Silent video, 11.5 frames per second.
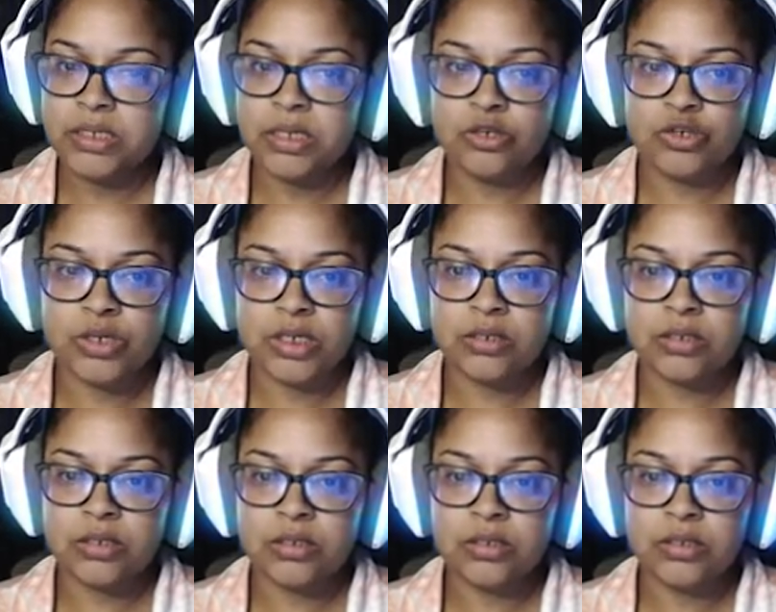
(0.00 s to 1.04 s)
Interests.
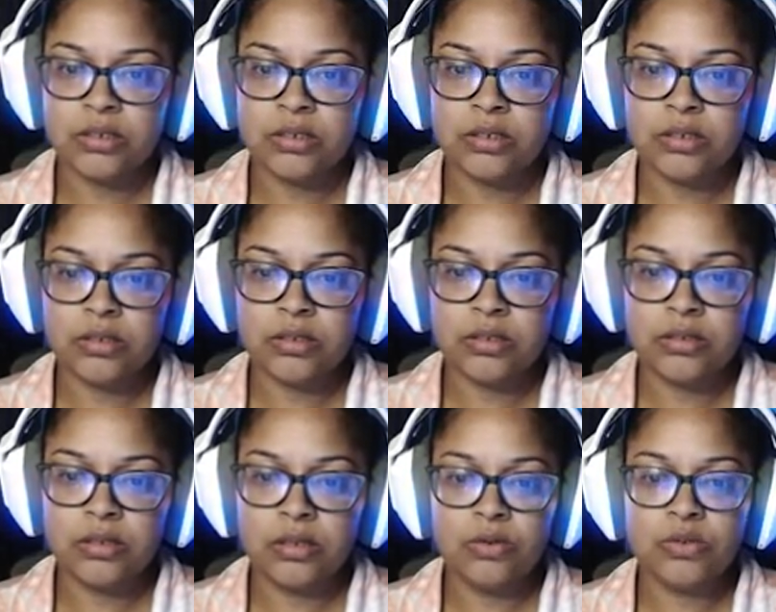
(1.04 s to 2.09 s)
Hmm.
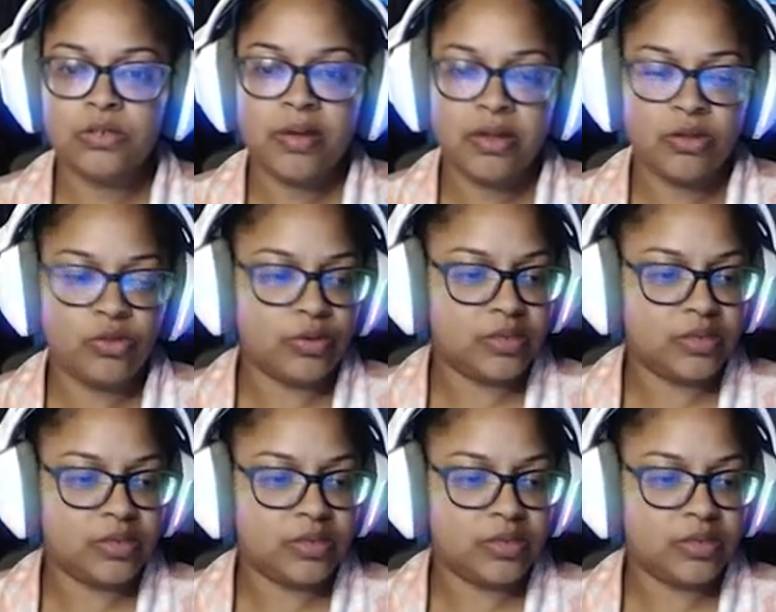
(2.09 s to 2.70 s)
This is about thrill